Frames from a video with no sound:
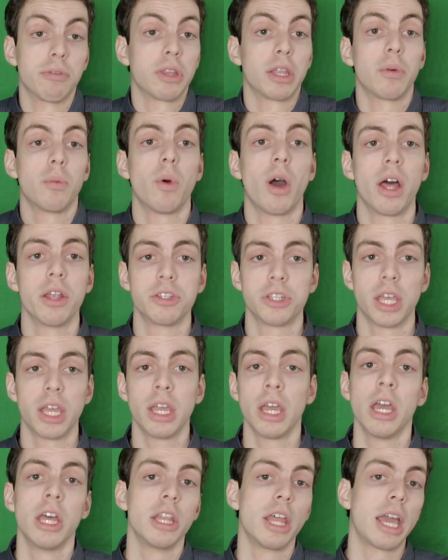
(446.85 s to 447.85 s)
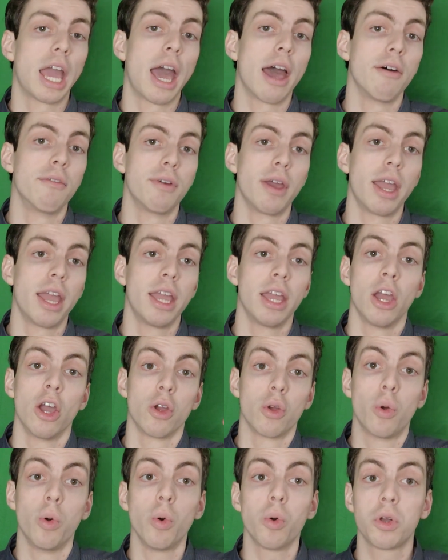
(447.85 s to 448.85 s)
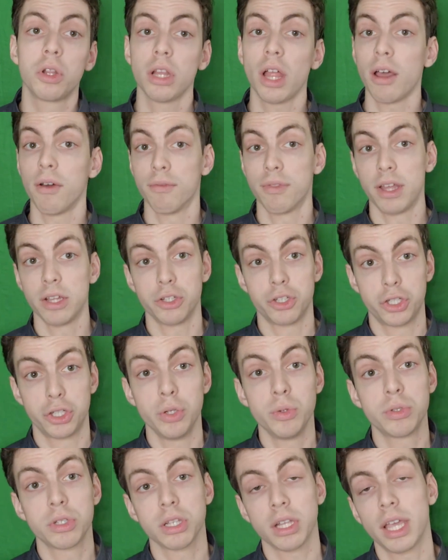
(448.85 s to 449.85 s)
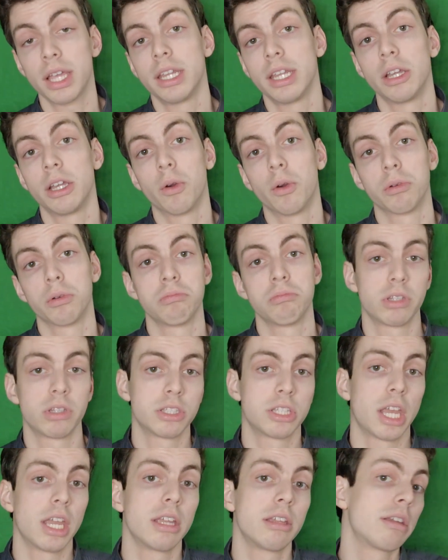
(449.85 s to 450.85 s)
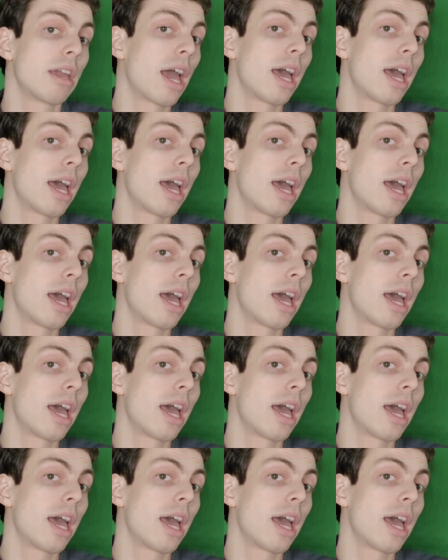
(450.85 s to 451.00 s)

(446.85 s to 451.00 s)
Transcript: they want, say they have a cool glove that shoots lightning or say